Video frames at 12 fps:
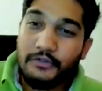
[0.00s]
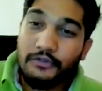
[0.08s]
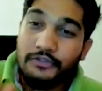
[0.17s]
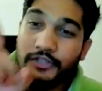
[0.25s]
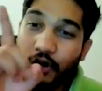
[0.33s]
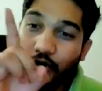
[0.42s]

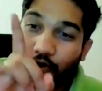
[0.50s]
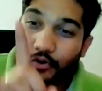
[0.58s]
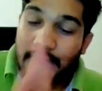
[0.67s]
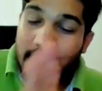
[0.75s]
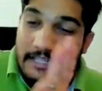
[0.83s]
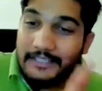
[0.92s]
Using
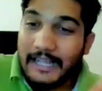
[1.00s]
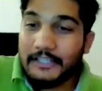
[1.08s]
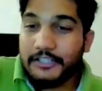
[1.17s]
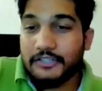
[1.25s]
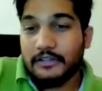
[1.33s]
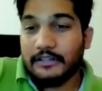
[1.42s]
only
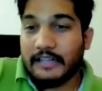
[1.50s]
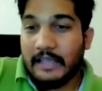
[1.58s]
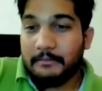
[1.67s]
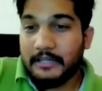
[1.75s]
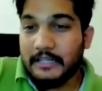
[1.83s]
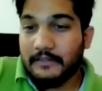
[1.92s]
Tajik, you can
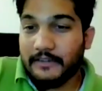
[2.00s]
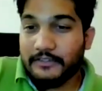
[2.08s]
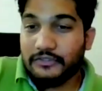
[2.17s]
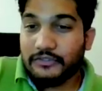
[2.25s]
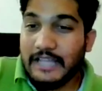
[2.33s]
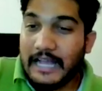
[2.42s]
time an event.
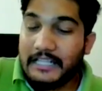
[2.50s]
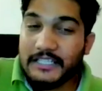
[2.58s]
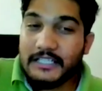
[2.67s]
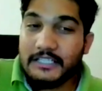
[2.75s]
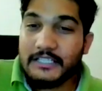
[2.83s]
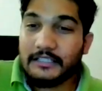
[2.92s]
So
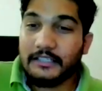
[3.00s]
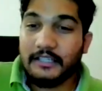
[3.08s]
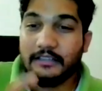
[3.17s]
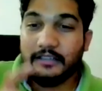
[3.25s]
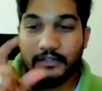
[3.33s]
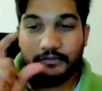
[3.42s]
Tajik is a
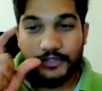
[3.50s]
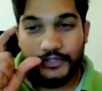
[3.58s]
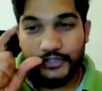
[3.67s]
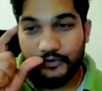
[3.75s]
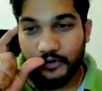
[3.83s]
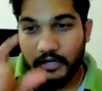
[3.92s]
thing that
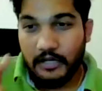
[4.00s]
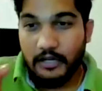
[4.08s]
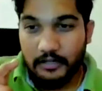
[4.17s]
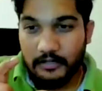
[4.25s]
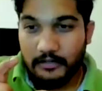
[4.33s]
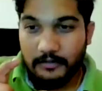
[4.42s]
once you
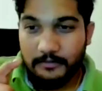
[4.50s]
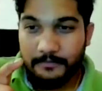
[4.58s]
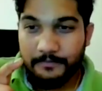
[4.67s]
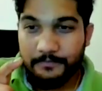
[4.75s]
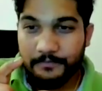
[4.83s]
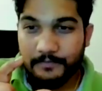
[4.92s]
learn,
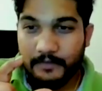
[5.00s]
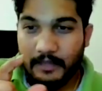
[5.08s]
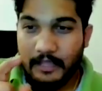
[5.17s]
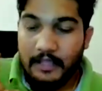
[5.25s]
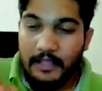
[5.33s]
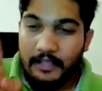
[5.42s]

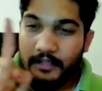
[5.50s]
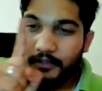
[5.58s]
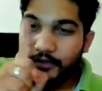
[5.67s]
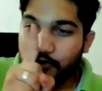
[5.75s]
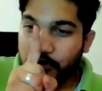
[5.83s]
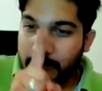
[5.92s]

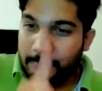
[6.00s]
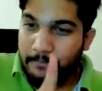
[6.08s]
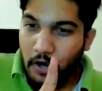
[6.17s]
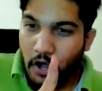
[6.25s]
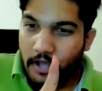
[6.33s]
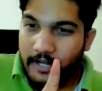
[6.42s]
you
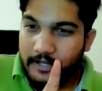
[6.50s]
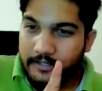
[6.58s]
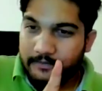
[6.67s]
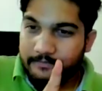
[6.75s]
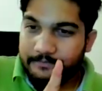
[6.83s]
employ it,